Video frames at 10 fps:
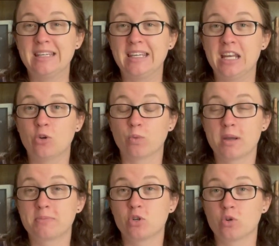getting
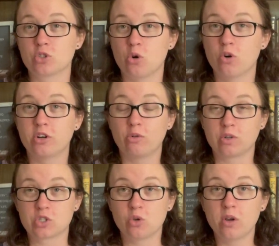ripped or torn or
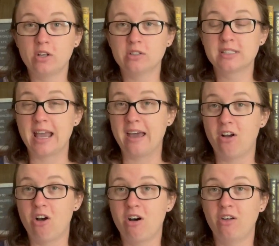soiled at
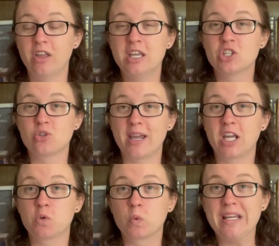all, so I
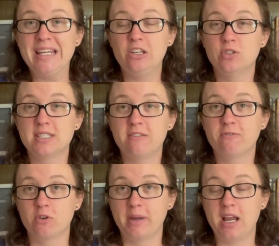could reuse it
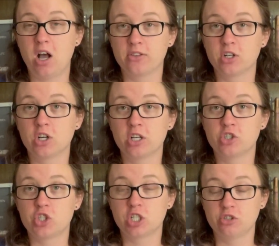for my other
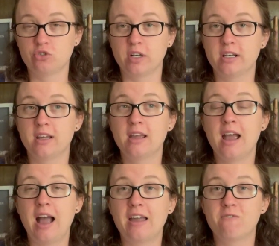children.
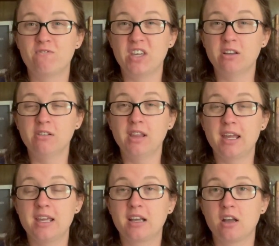I feel
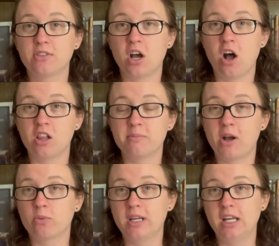like the All
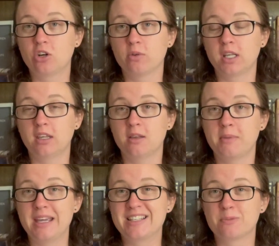About Reading curriculum
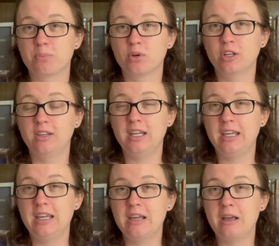is
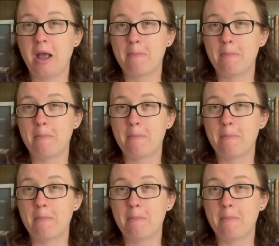pretty